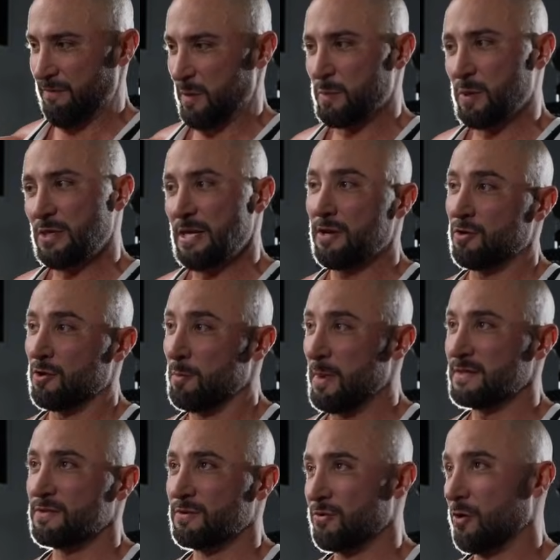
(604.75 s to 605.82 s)
a particular
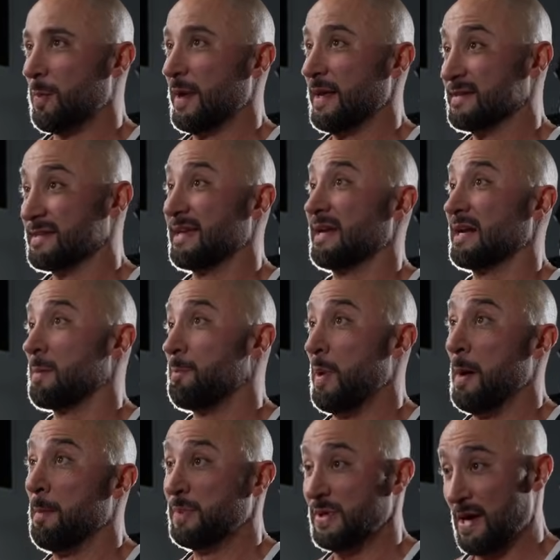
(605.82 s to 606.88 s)
muscle group isn't getting
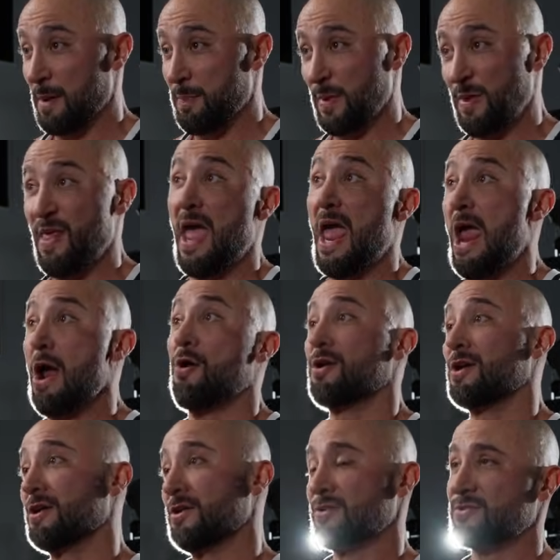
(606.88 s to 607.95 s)
pumped up in the
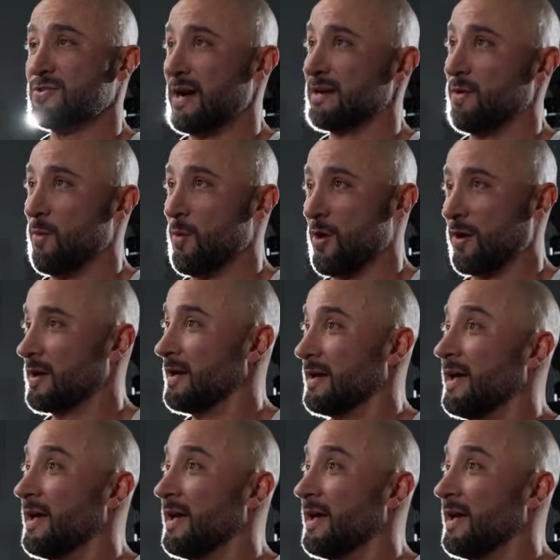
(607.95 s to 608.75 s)
area you're trying to work,